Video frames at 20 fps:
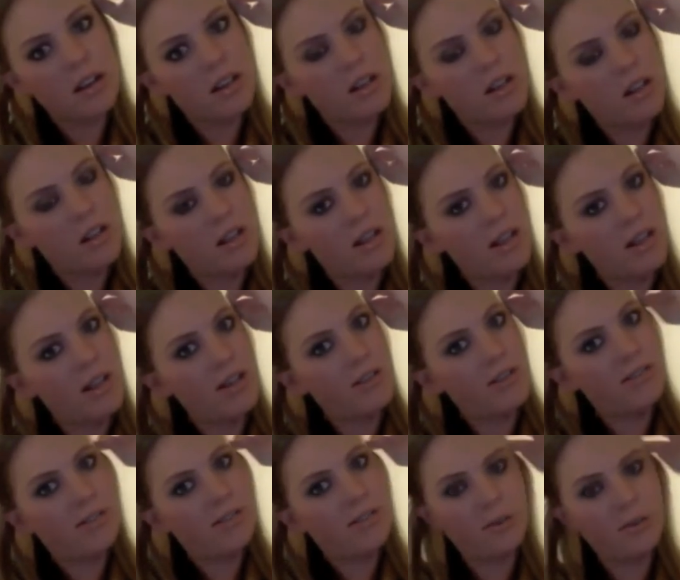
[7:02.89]
like
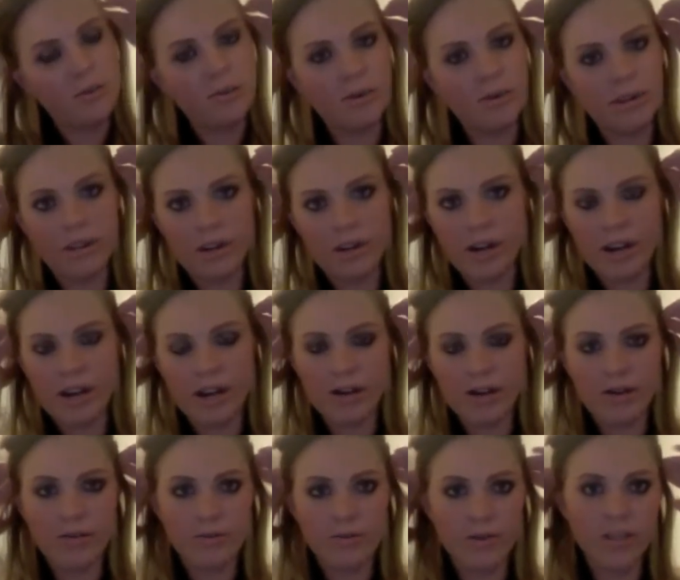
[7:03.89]
where they're
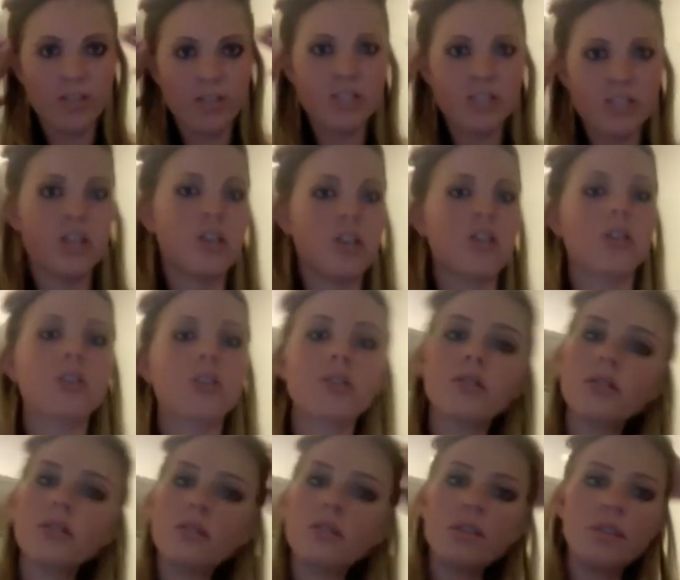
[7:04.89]
really
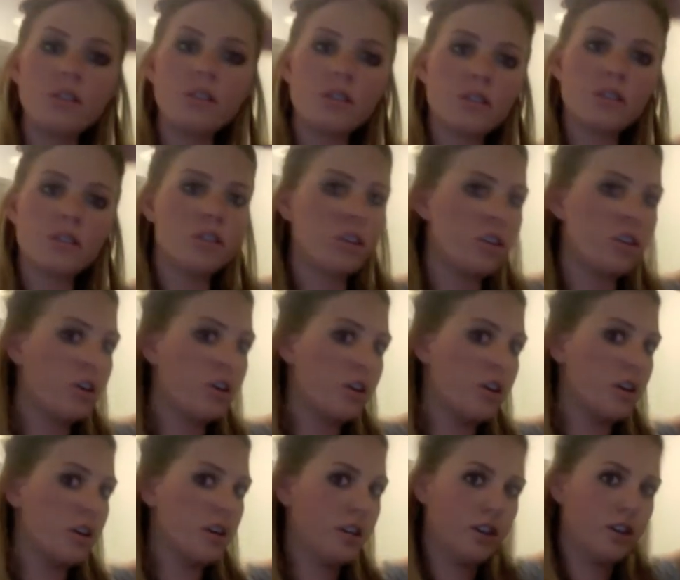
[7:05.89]
secure
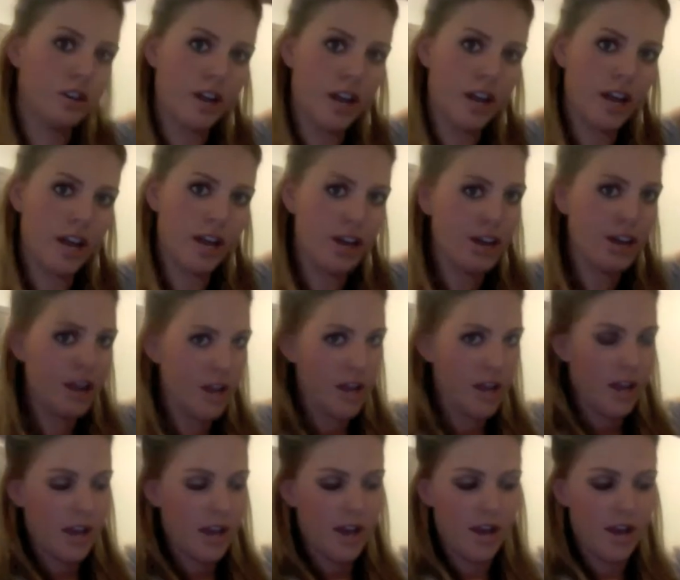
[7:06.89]
in your head.
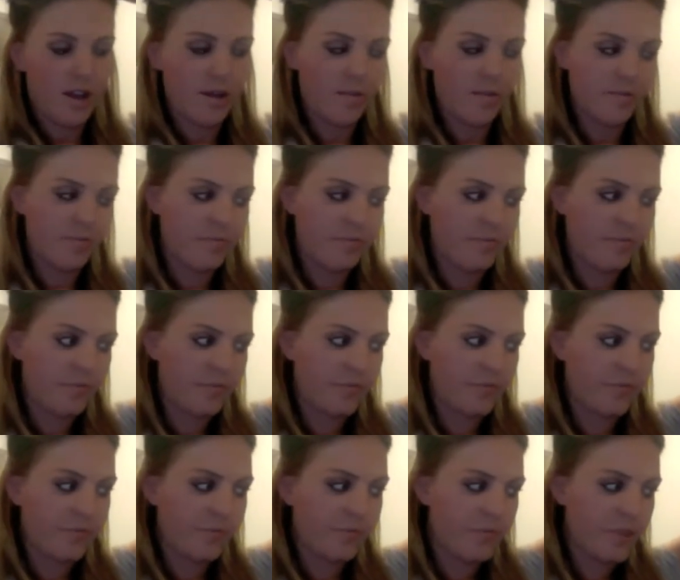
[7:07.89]

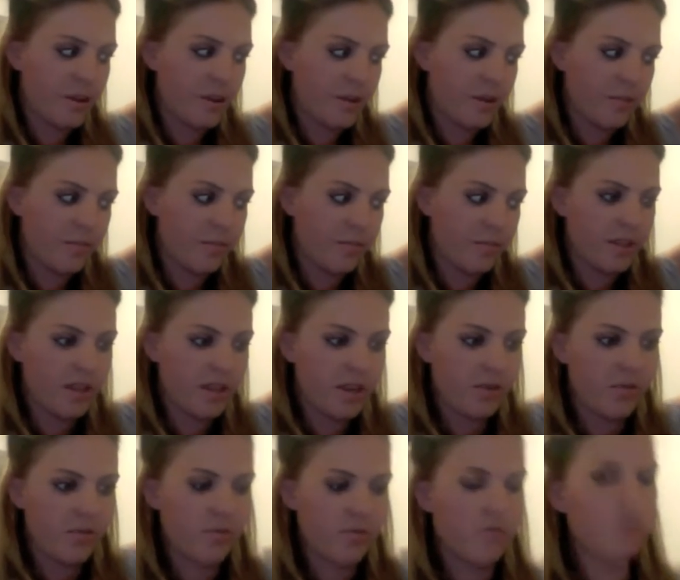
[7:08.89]
But
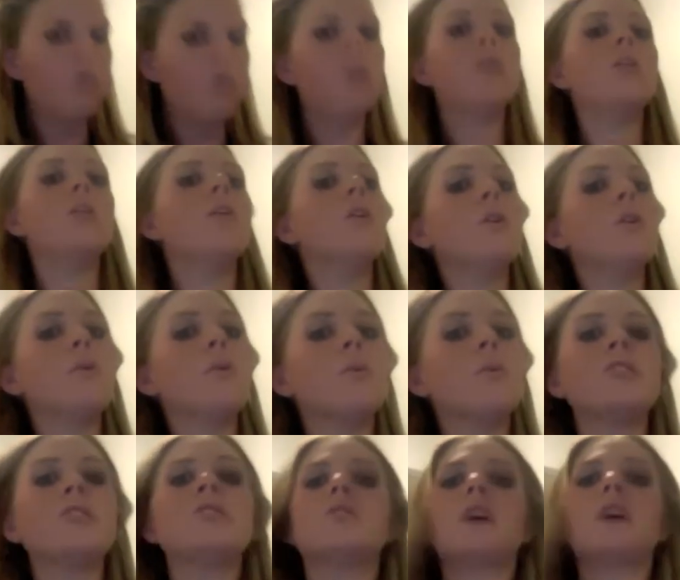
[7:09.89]
then
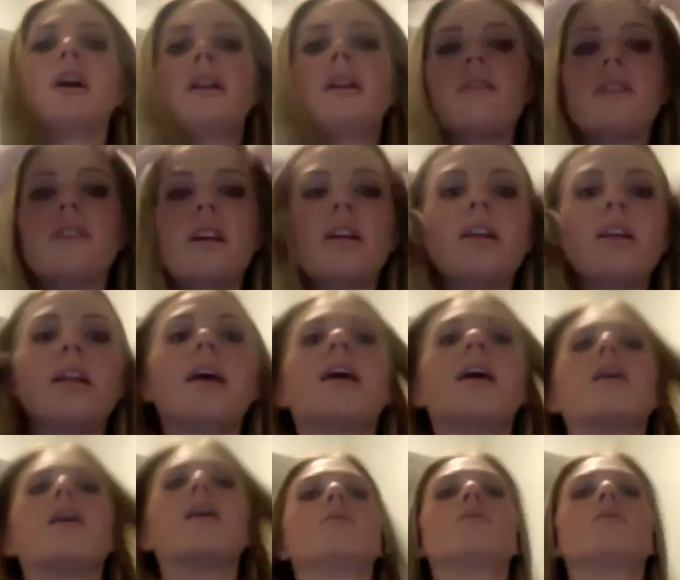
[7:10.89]
once you kind of get it
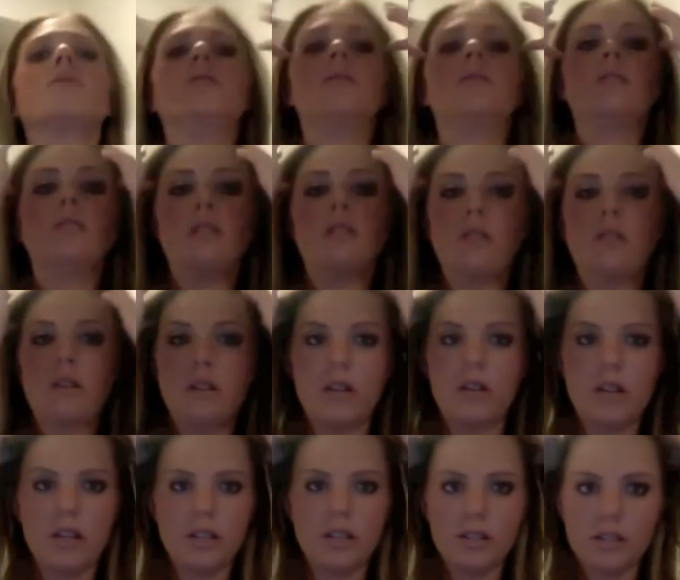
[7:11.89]
down,
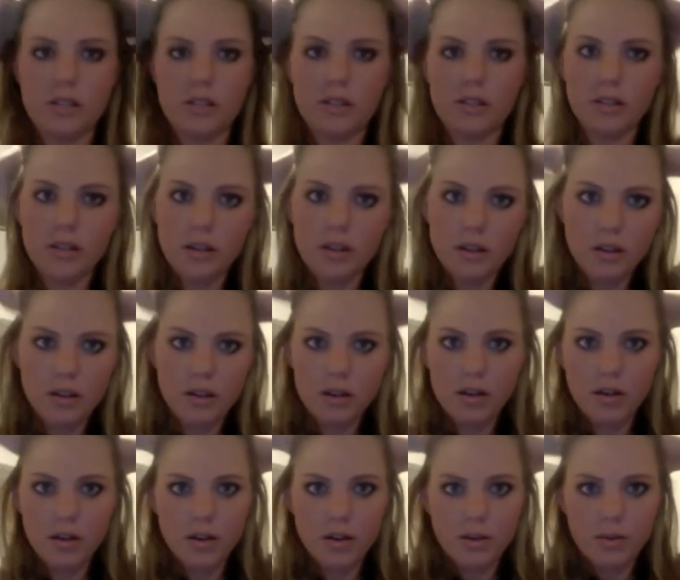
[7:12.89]
it's
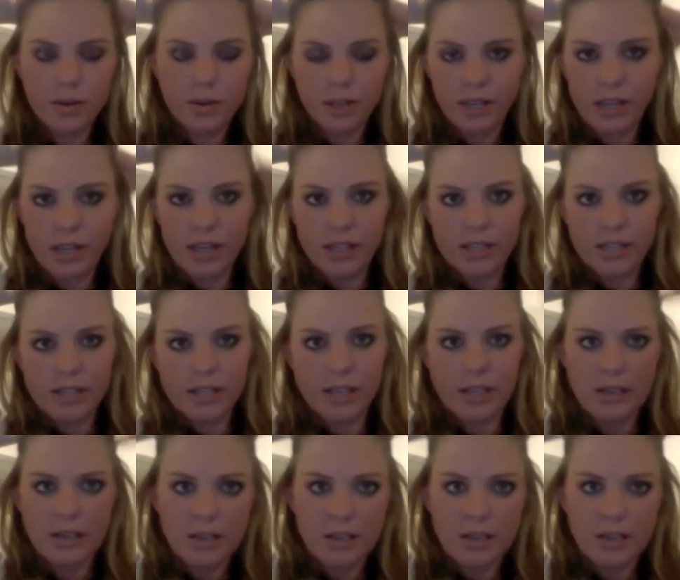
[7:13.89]
really easy.